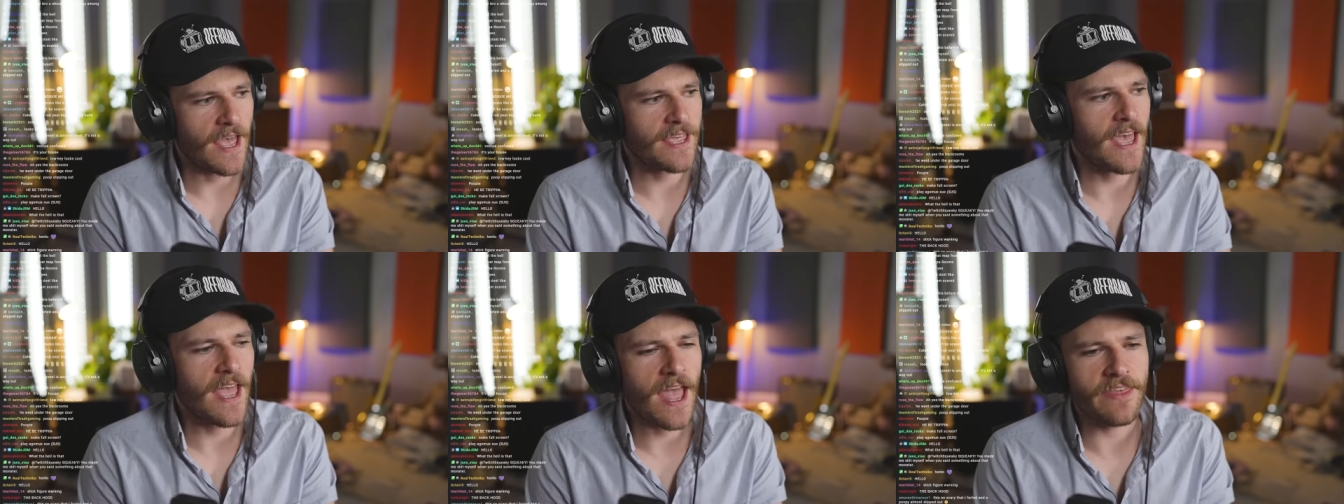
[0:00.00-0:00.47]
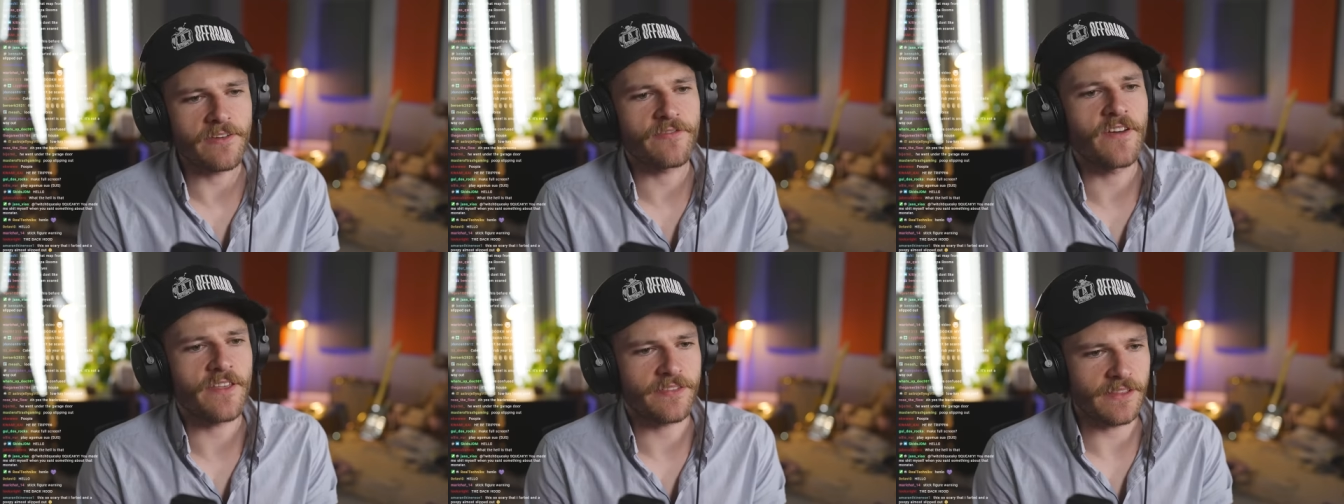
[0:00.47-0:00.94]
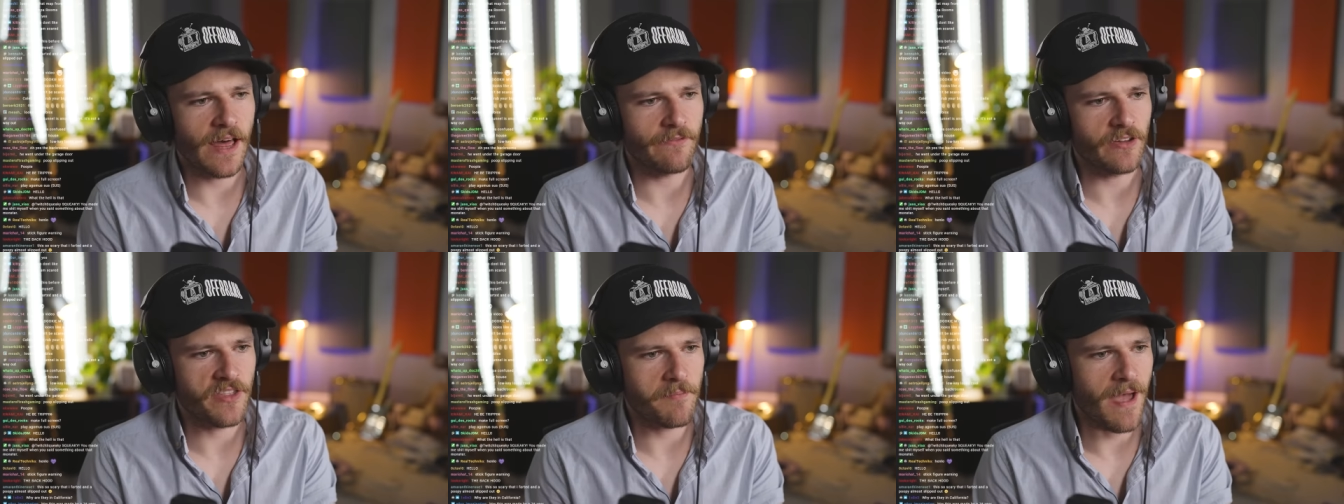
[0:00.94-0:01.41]
AKA the fifth
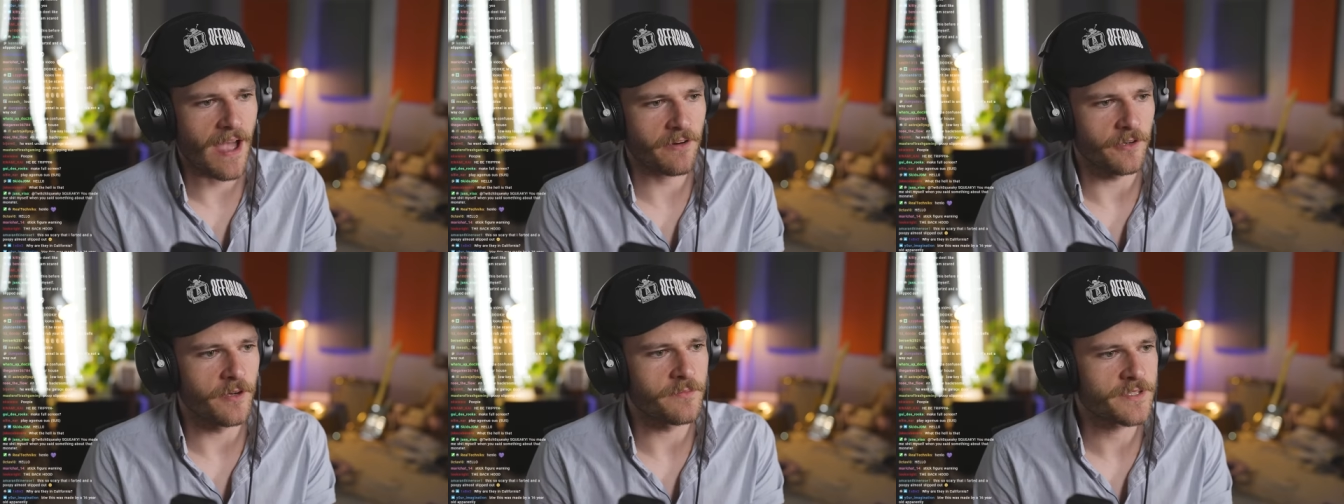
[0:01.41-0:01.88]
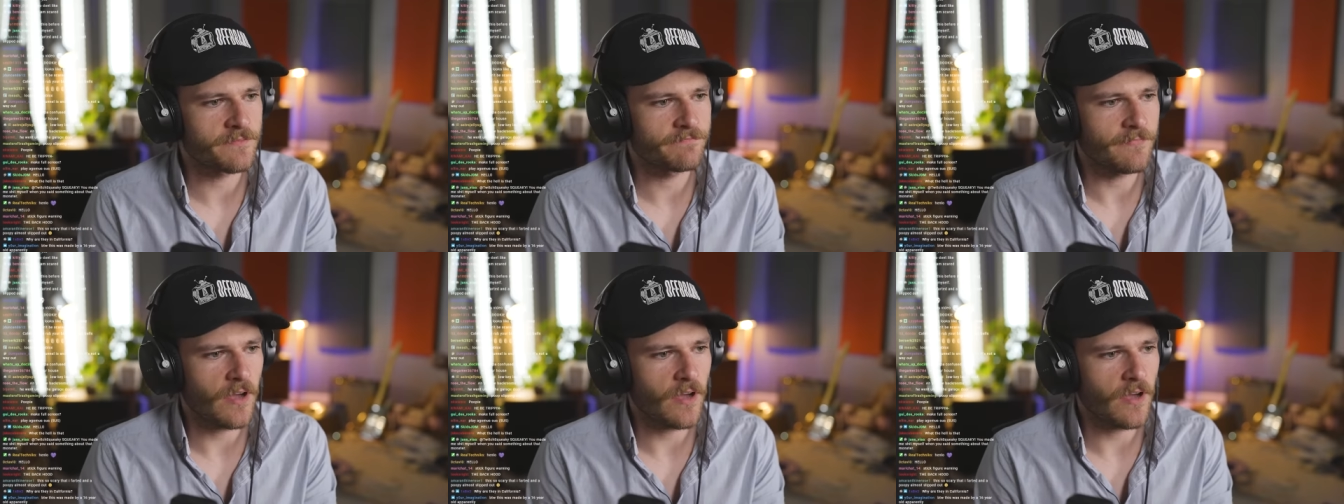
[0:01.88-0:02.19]
level of the back rooms,